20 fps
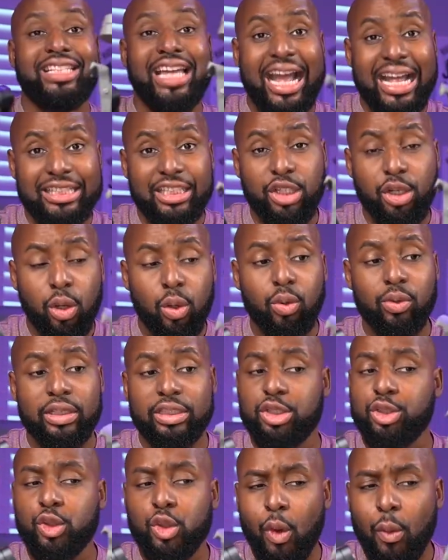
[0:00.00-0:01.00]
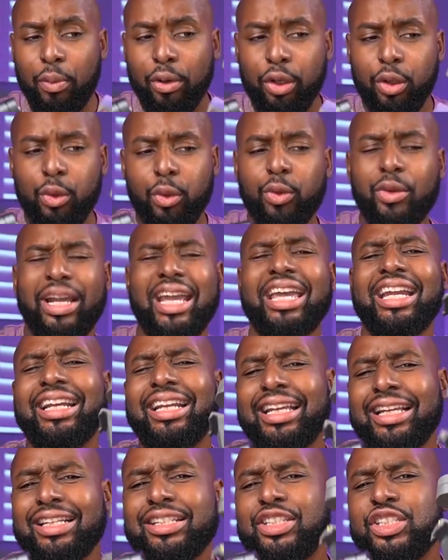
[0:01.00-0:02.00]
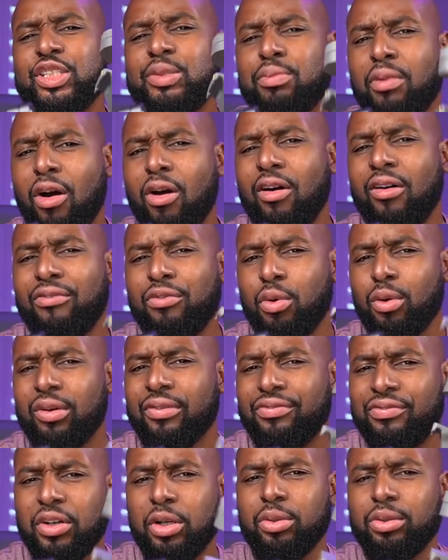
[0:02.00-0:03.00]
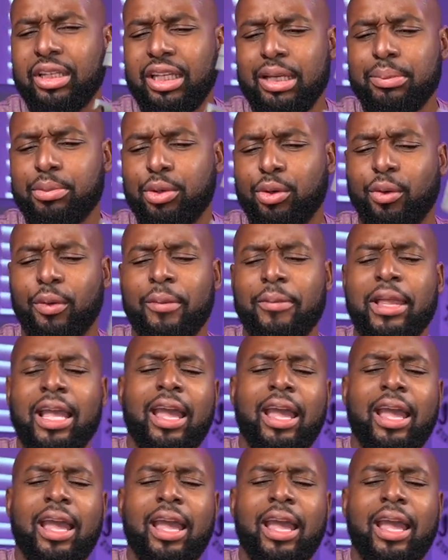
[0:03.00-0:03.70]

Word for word: That's cool. It's super cool and it is small for a phone gimbal.